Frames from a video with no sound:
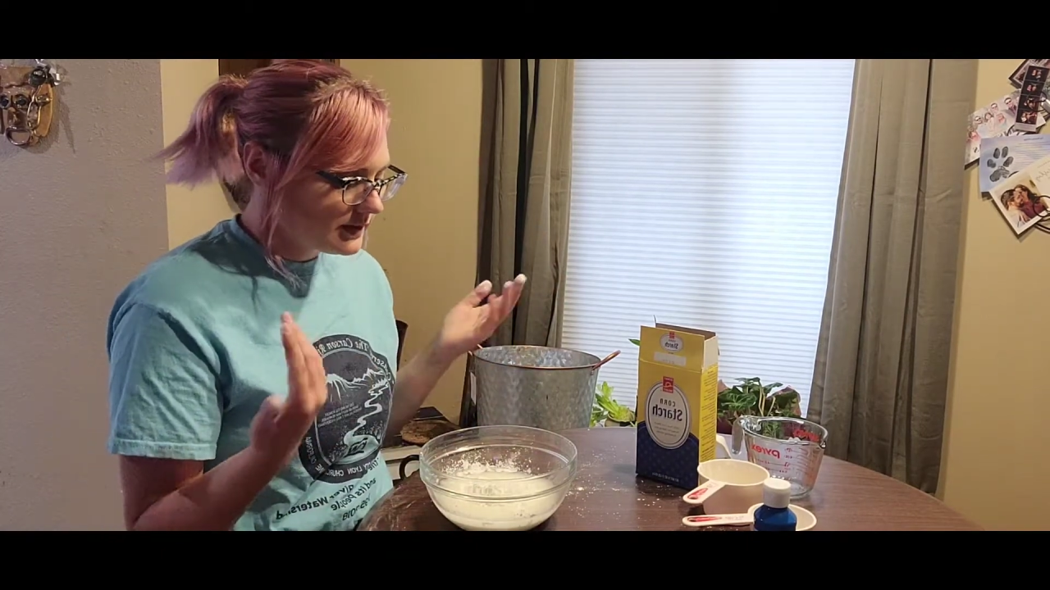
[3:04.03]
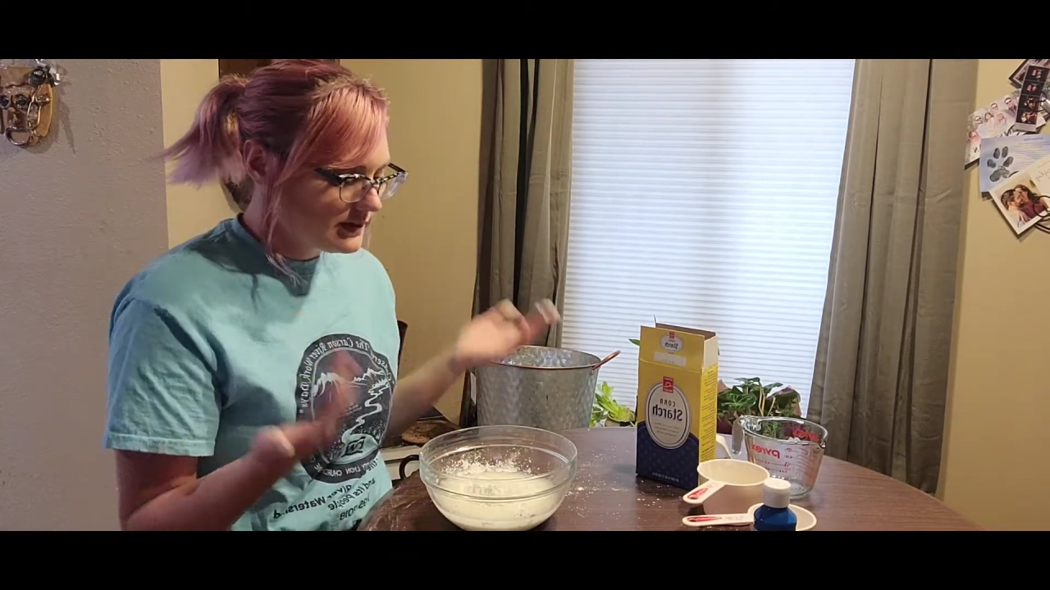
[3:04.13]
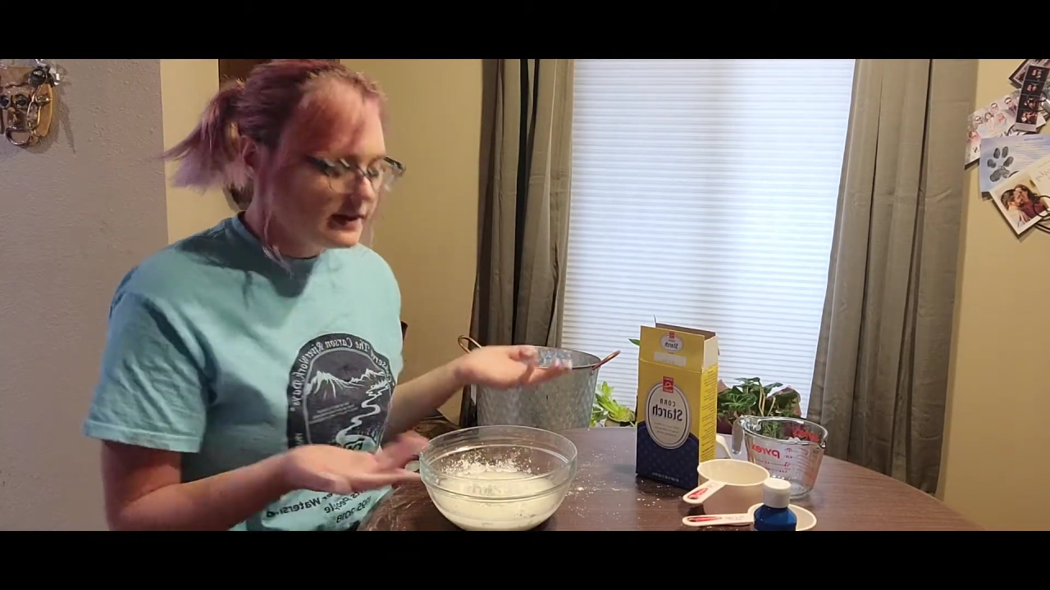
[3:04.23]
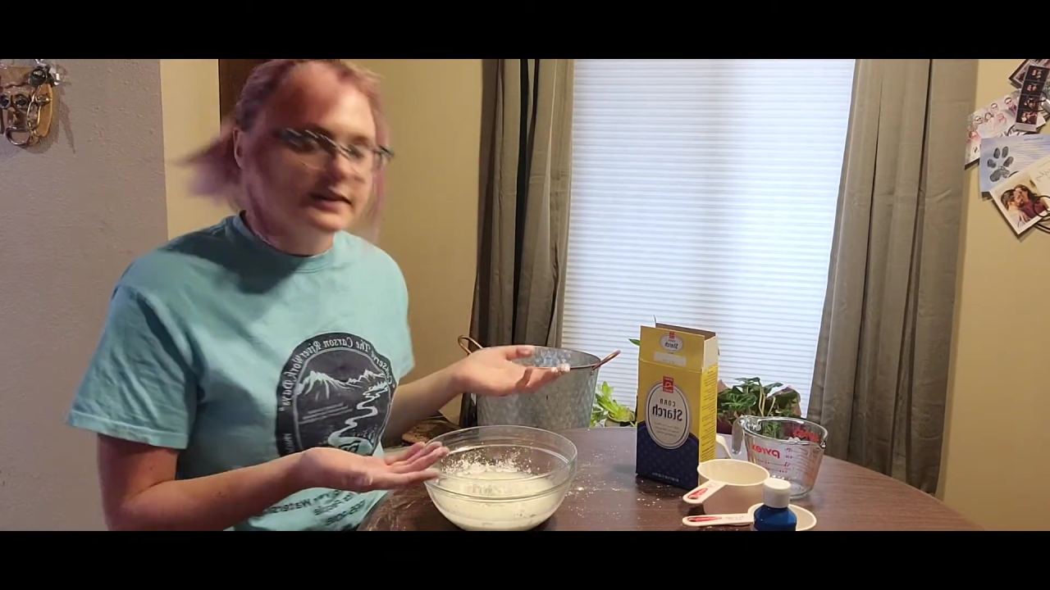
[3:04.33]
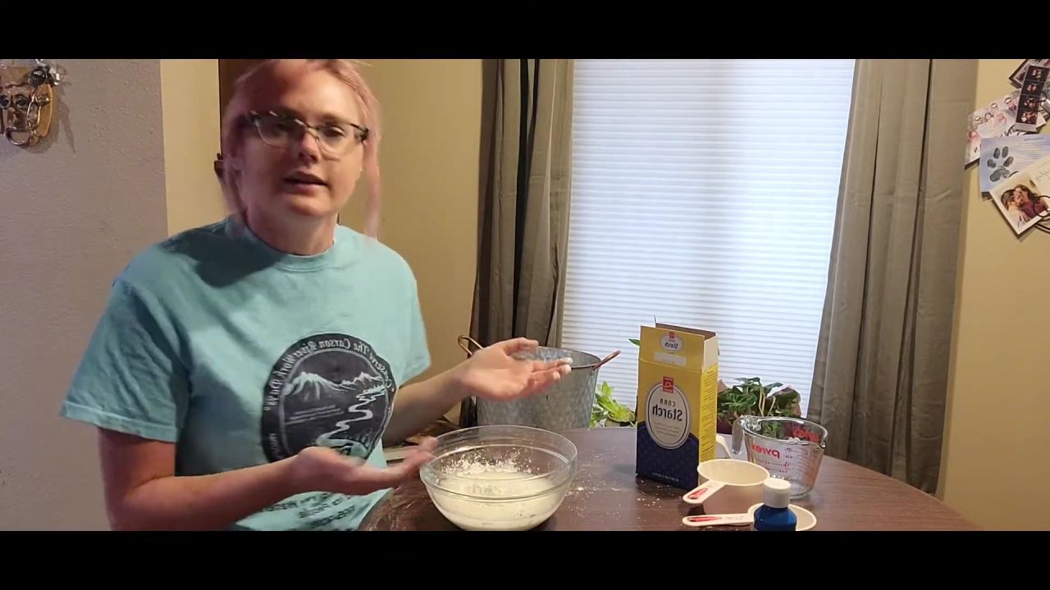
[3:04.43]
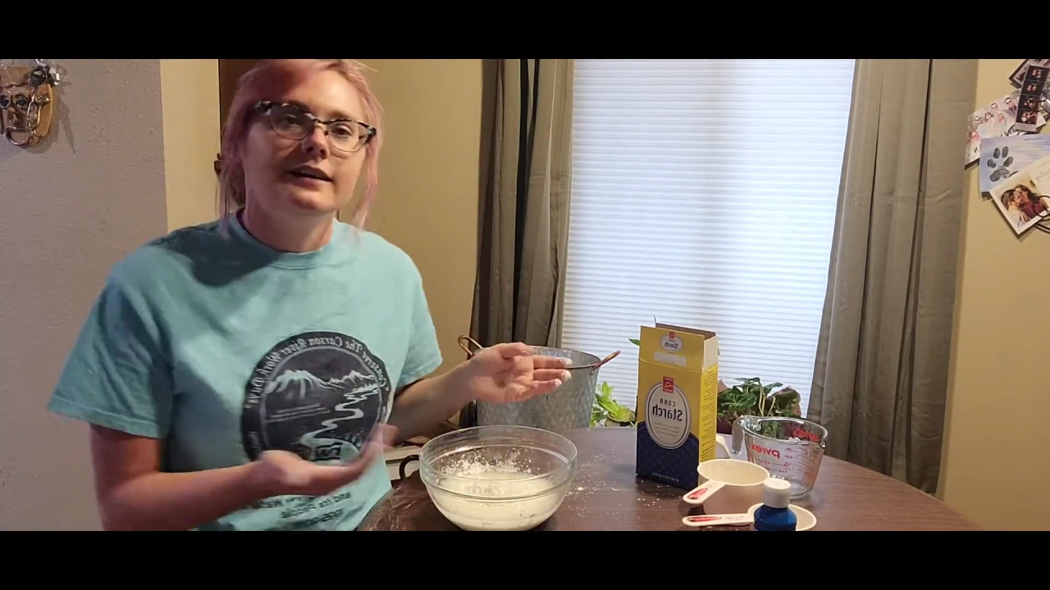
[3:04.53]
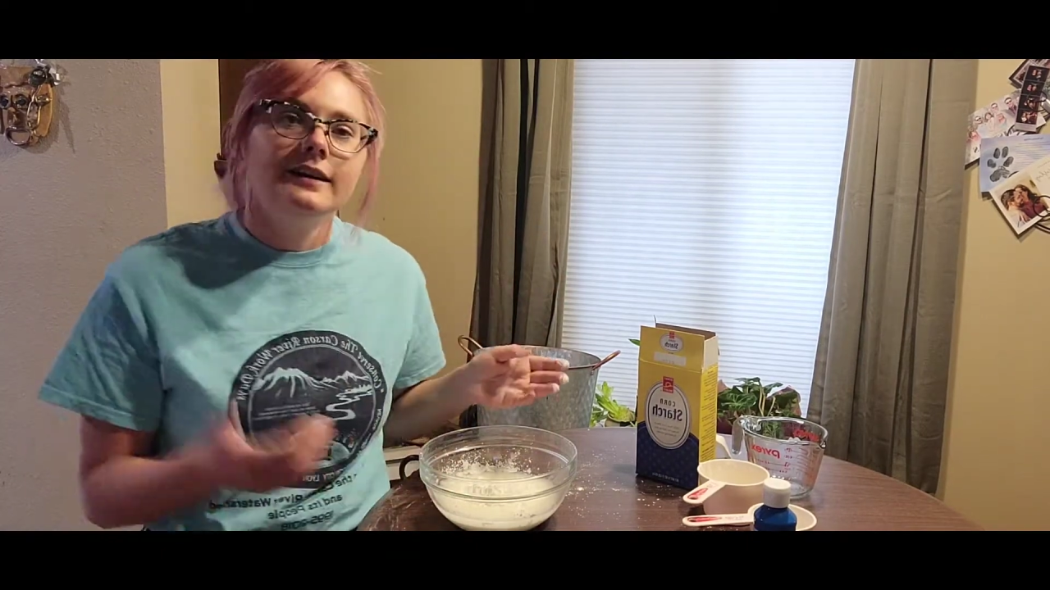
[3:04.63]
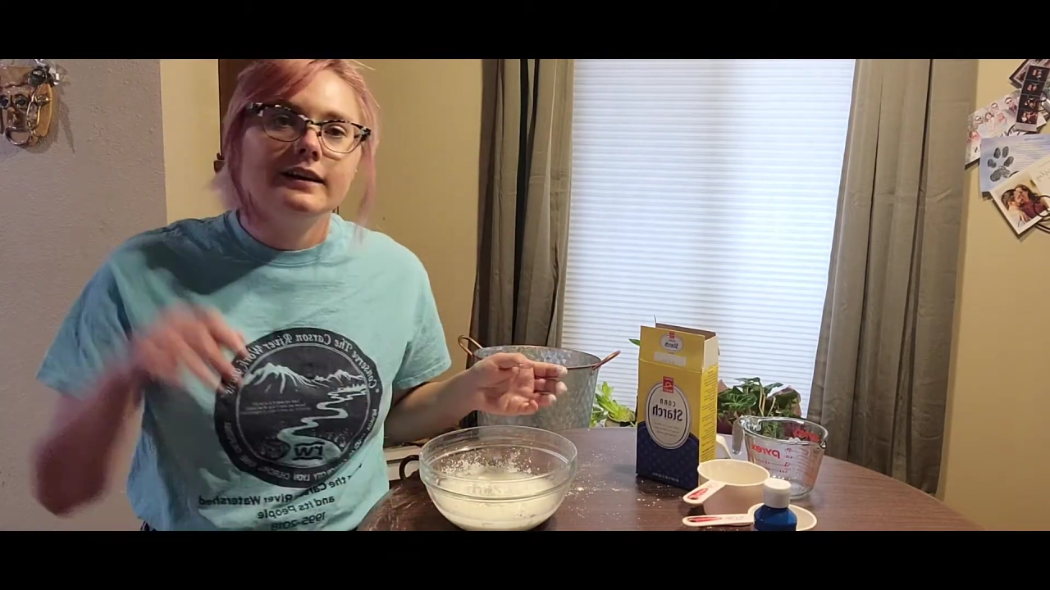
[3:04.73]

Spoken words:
Then